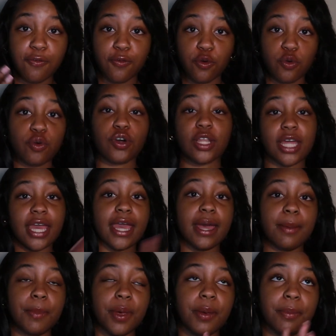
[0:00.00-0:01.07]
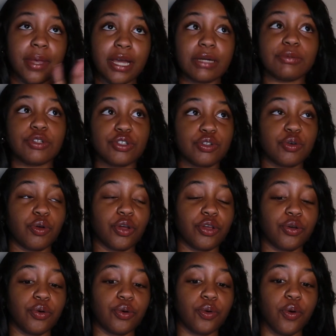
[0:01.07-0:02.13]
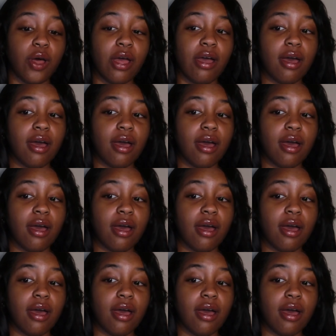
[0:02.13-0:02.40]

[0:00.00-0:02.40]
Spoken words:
full glam makeup tutorial.